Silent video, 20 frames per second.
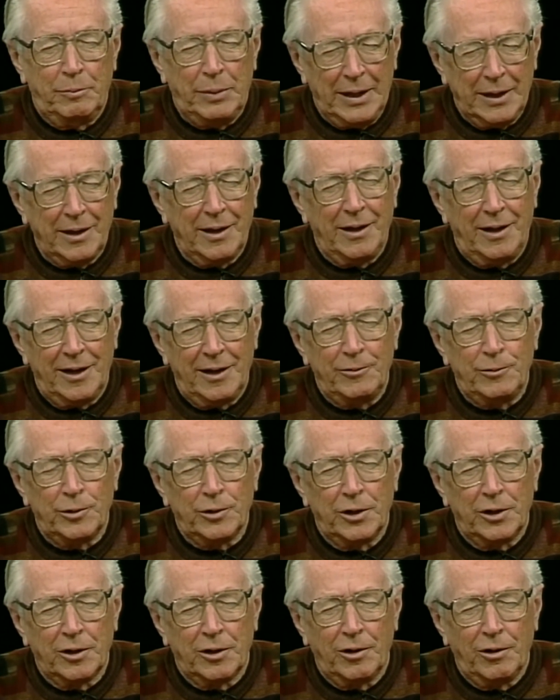by golly,
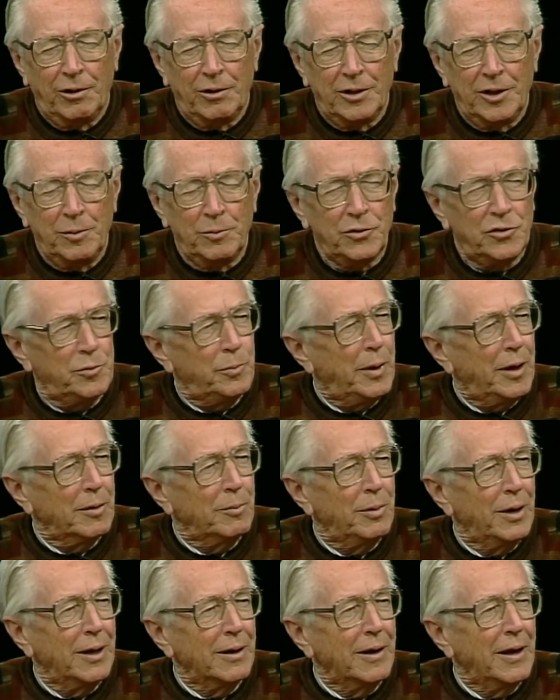we're going to call him
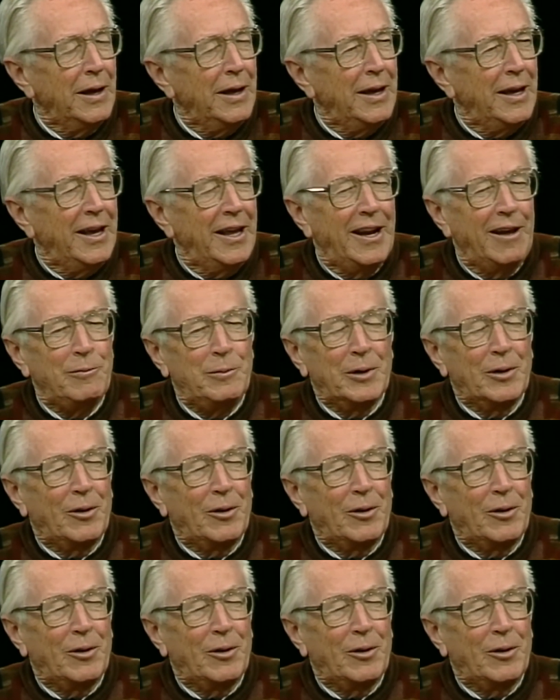Sparkplug. And